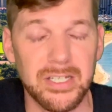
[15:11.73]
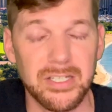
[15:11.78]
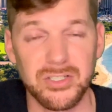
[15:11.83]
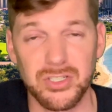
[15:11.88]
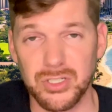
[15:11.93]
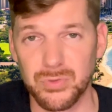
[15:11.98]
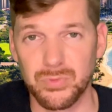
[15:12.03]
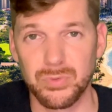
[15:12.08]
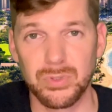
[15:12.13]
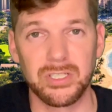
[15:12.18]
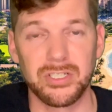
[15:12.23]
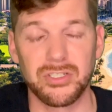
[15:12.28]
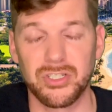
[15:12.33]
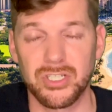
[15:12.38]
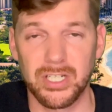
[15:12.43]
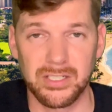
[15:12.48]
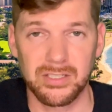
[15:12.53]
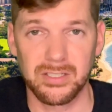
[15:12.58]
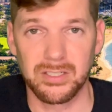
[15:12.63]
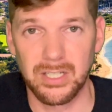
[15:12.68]
It just really
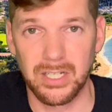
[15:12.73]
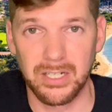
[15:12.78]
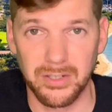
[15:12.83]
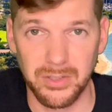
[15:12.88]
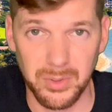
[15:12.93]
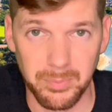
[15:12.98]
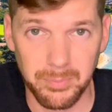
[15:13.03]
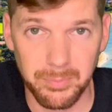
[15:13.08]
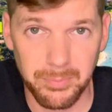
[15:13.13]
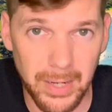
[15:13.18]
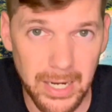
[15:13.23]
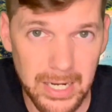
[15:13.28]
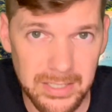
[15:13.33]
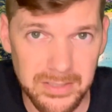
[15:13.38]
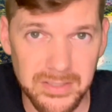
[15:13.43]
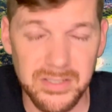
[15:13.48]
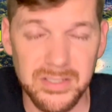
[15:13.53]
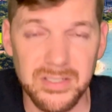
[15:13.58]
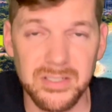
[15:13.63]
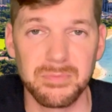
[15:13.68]
checks a lot of the
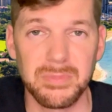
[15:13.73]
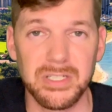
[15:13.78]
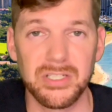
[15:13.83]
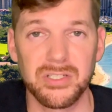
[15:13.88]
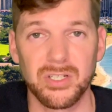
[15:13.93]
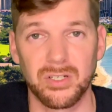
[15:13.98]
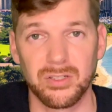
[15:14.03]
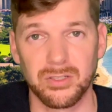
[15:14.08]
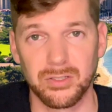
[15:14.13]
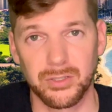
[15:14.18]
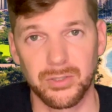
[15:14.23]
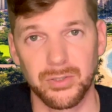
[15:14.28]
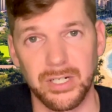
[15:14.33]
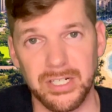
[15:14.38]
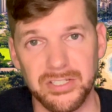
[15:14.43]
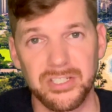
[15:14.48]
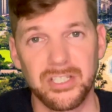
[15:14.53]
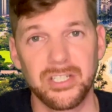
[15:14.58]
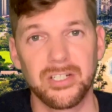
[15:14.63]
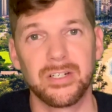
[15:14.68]
boxes, meets all the
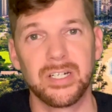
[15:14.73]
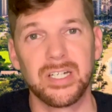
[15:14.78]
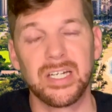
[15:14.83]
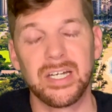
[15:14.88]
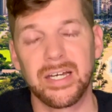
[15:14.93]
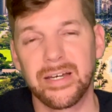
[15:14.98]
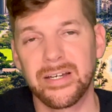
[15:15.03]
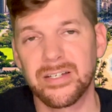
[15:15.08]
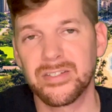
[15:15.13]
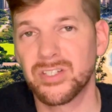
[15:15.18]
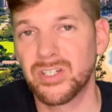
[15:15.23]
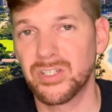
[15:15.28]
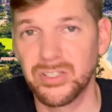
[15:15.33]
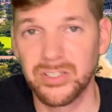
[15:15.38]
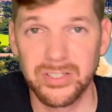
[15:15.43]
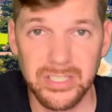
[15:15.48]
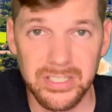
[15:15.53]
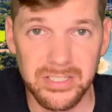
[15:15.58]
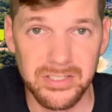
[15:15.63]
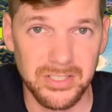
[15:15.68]
criteria, has all the
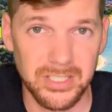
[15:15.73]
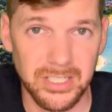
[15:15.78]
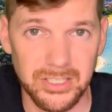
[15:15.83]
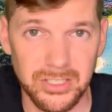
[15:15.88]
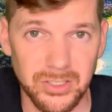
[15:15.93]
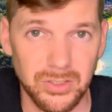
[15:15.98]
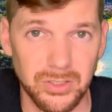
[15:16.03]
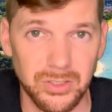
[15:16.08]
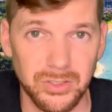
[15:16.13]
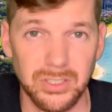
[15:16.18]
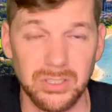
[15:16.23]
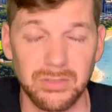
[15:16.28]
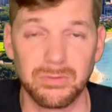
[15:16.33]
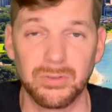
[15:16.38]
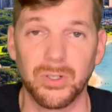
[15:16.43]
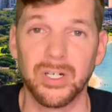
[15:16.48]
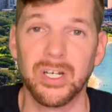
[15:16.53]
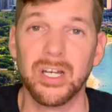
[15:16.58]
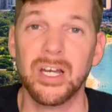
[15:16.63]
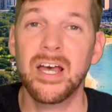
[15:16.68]
things that they're looking
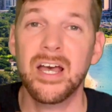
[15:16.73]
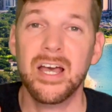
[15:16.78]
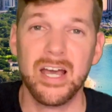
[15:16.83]
for.